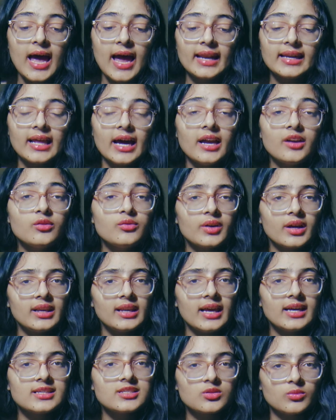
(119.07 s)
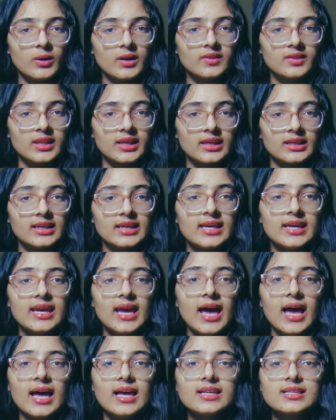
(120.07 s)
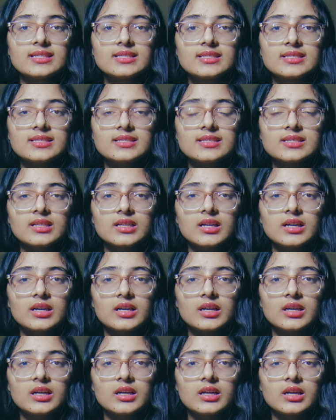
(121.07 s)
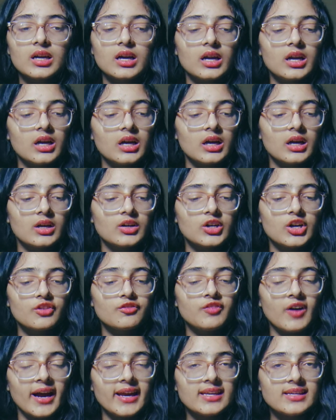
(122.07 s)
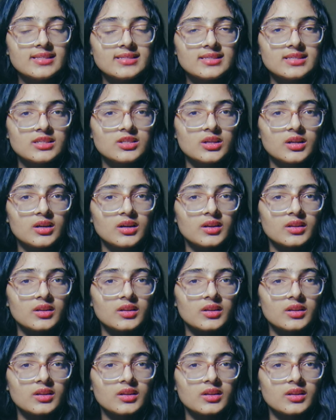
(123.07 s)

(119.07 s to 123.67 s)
And I realized one thing. He has revised